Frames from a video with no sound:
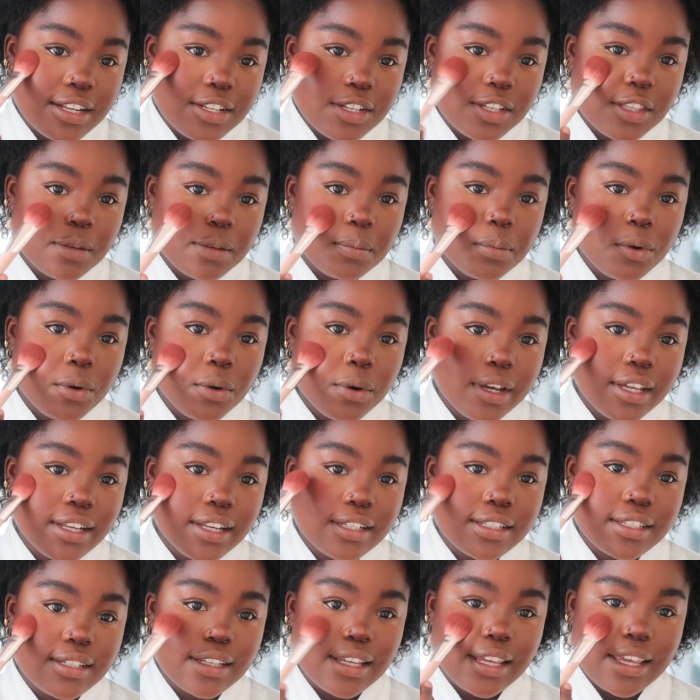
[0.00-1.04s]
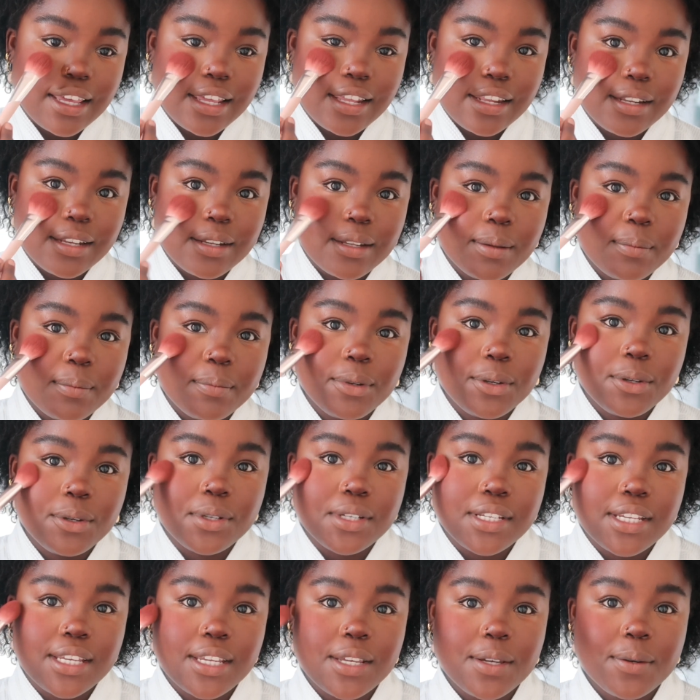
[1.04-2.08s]
to the point in
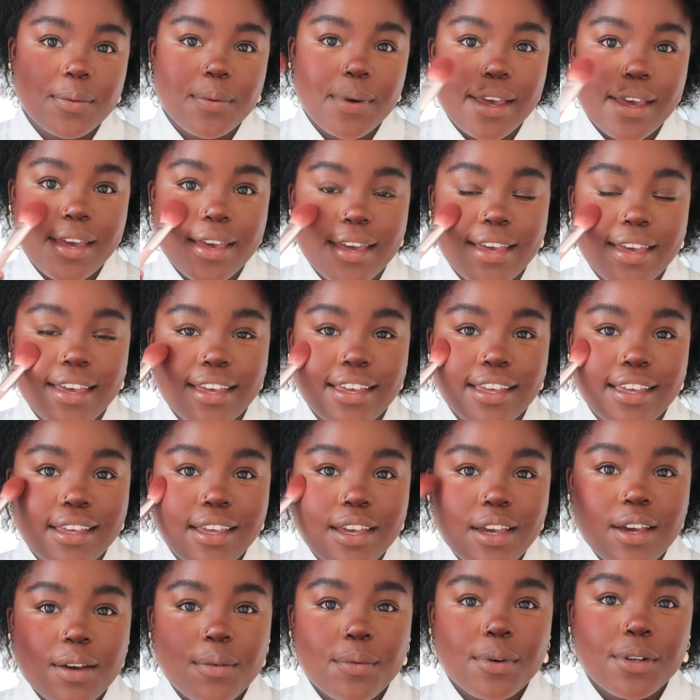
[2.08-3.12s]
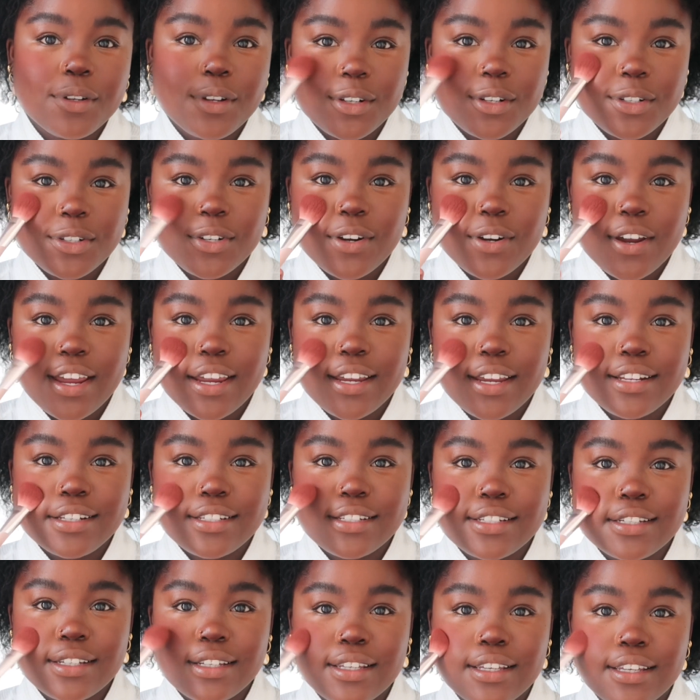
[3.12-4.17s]
beauty where we're not trying
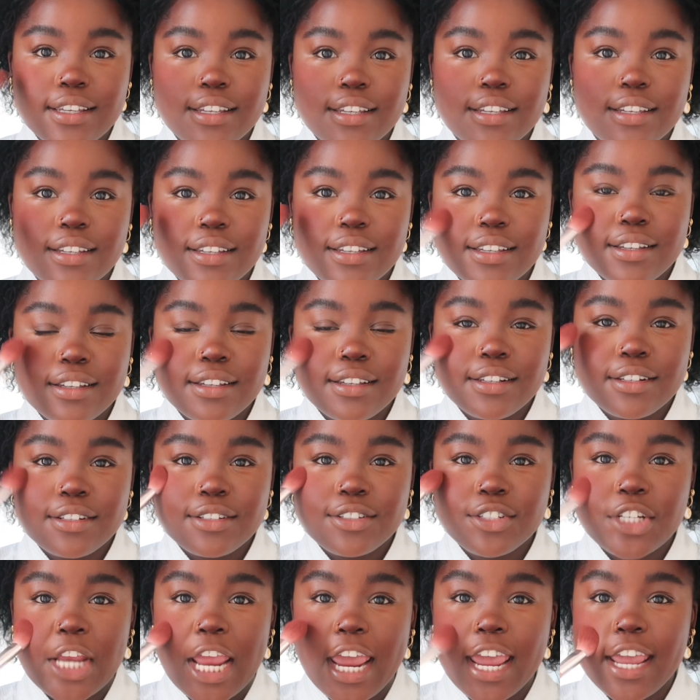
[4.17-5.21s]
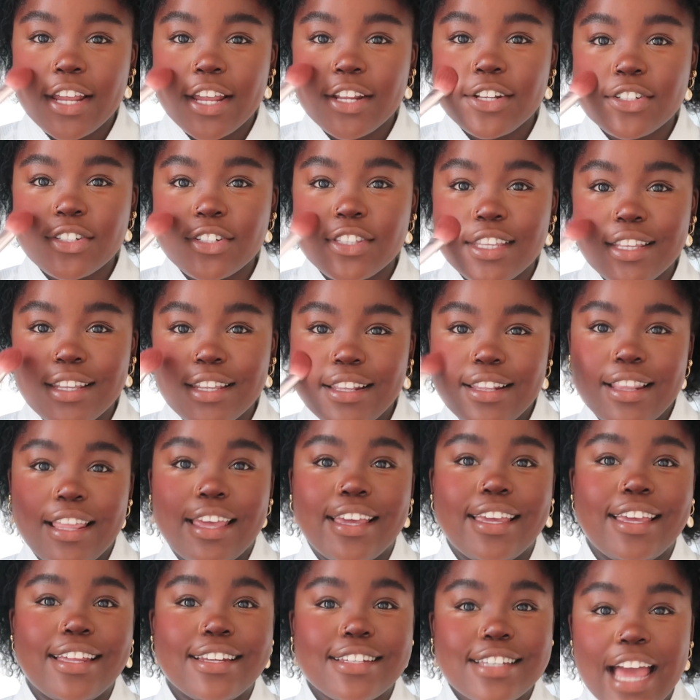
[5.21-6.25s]
to change the
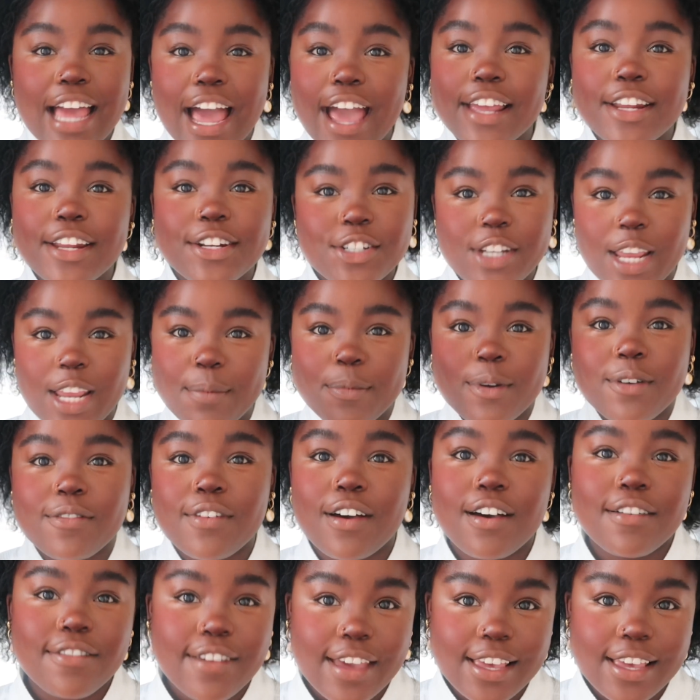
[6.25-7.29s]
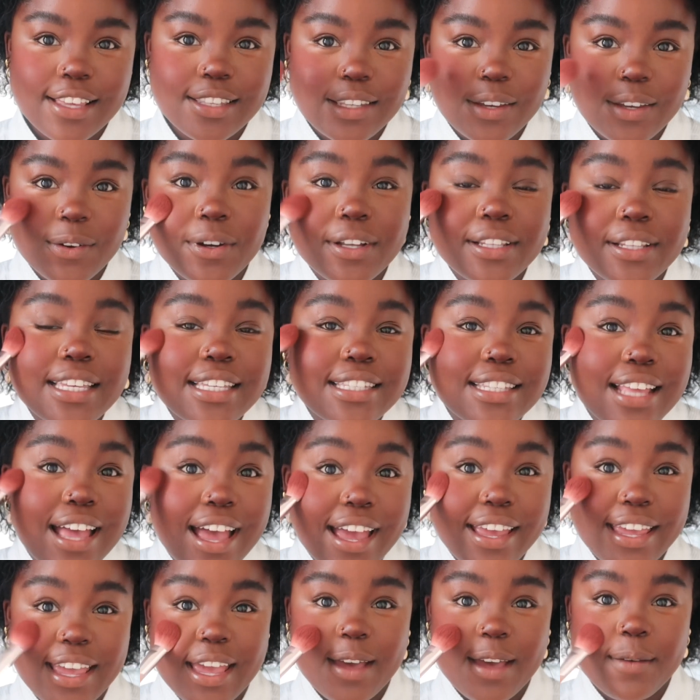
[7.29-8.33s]
like entire shape of our face, or at least I
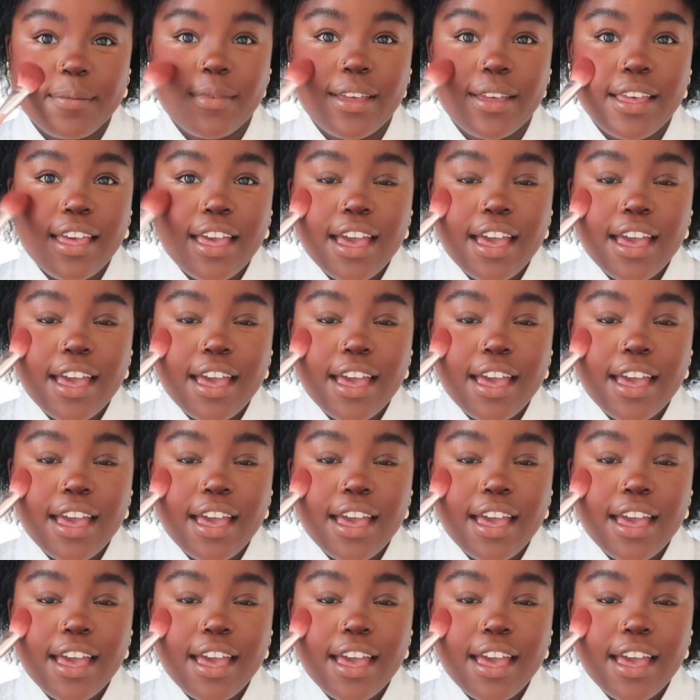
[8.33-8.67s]
am.